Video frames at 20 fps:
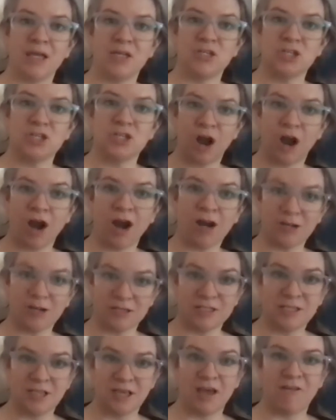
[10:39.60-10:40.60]

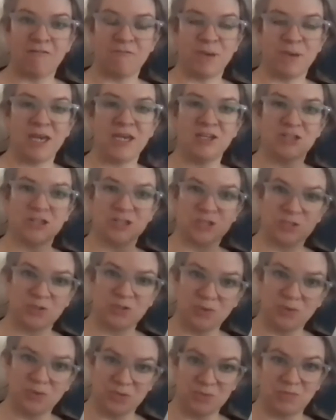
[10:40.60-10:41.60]
charts of patients
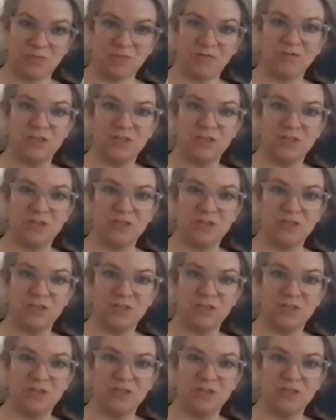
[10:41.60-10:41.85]
whose